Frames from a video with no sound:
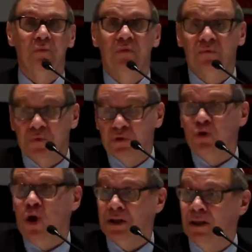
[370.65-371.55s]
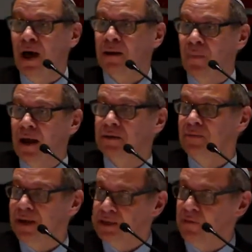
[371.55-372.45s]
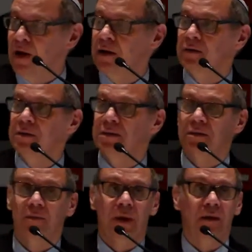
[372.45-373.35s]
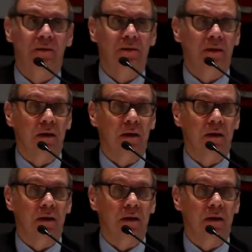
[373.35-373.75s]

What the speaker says: We talked a lot about domestic violence and about